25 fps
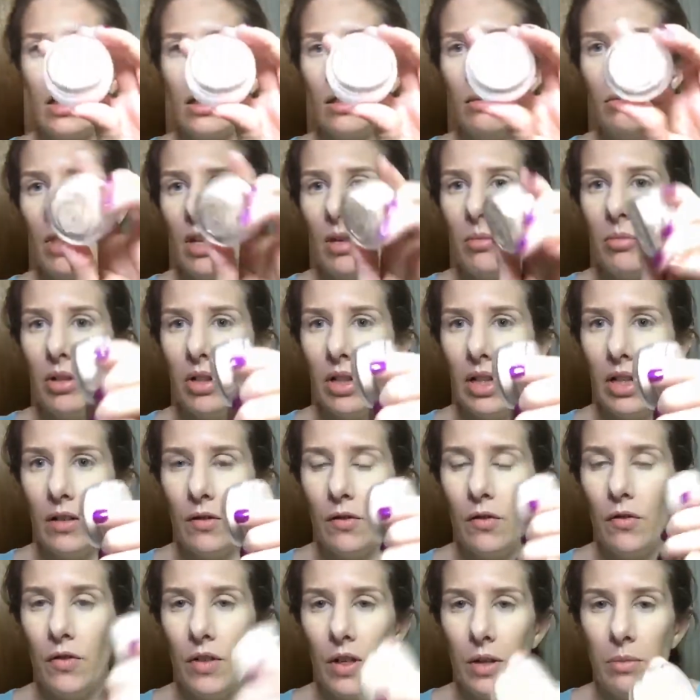the Maybelline
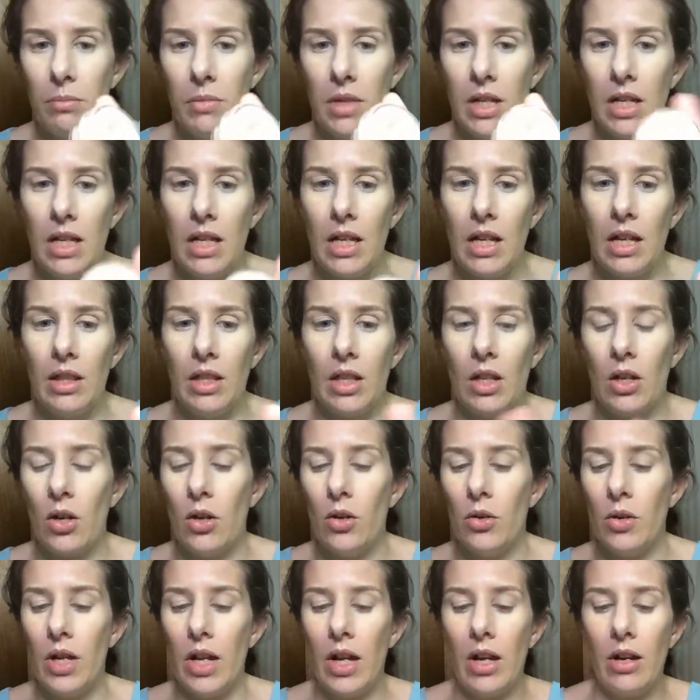Fit Me and the
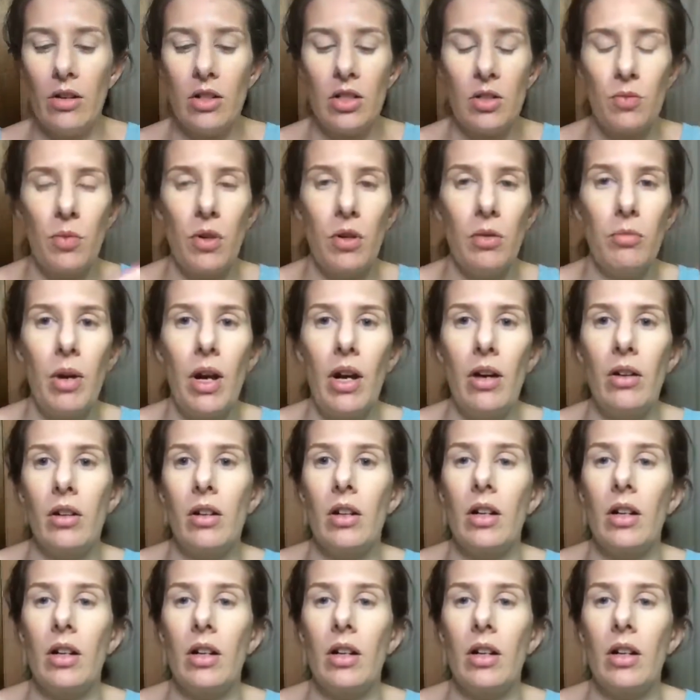Coty Airspun powder